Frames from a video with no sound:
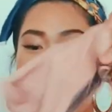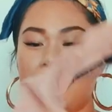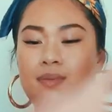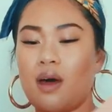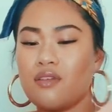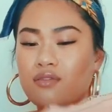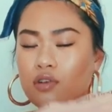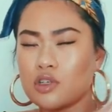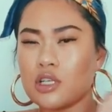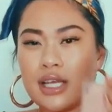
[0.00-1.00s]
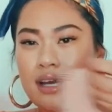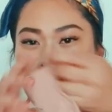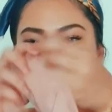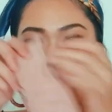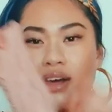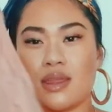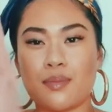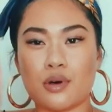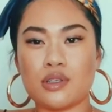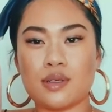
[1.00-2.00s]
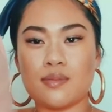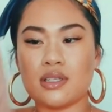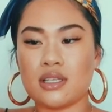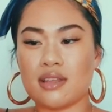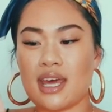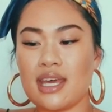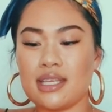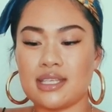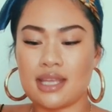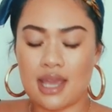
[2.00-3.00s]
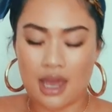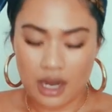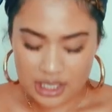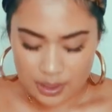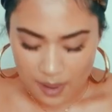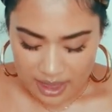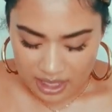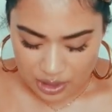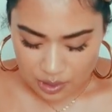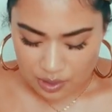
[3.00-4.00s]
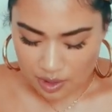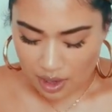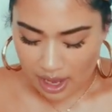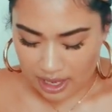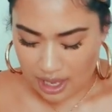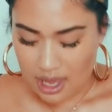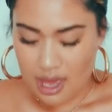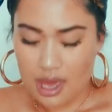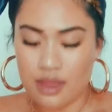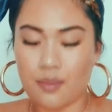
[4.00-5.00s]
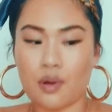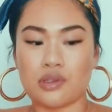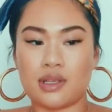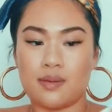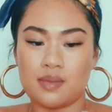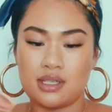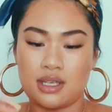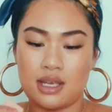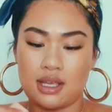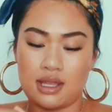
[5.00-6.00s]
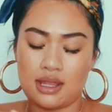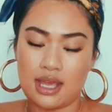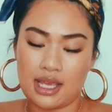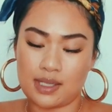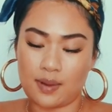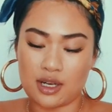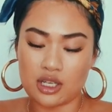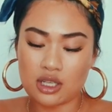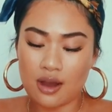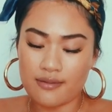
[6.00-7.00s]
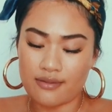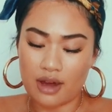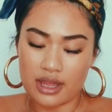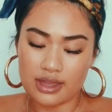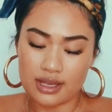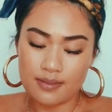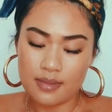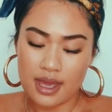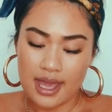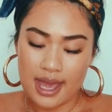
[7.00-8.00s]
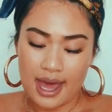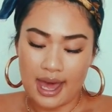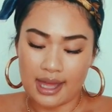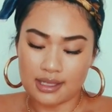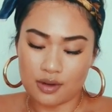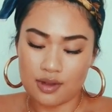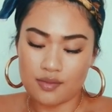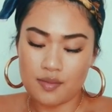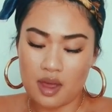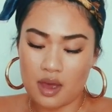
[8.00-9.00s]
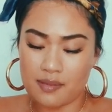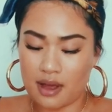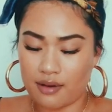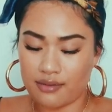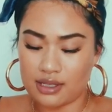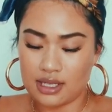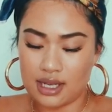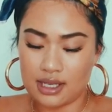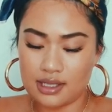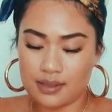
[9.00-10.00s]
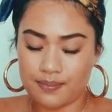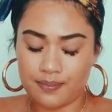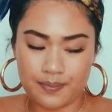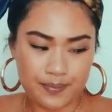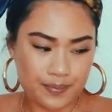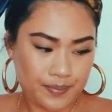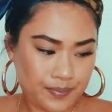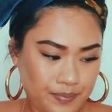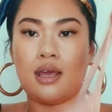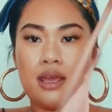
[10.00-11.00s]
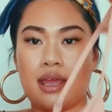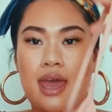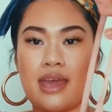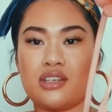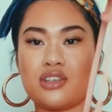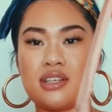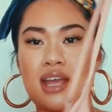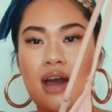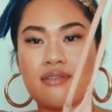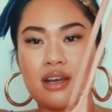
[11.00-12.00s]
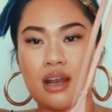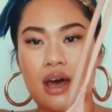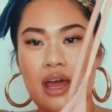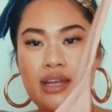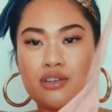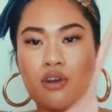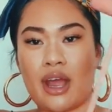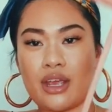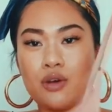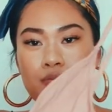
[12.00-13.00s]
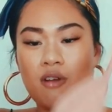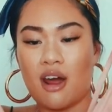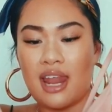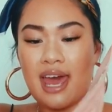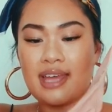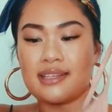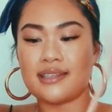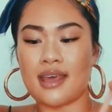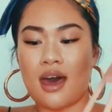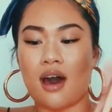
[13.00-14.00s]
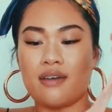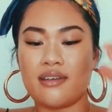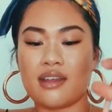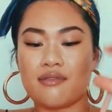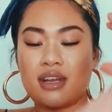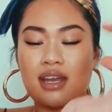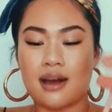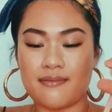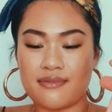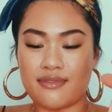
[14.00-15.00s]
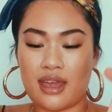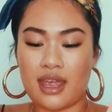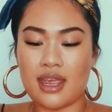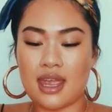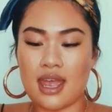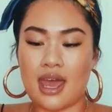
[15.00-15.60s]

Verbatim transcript: this, but unfortunately I can't find the bottoms to this. I swear they do do like the bottoms to this, but I just can't find them. And I got them from Urban Outfitters. Yeah, it's just a Calvin Klein triangle bralette. I think they're really comfy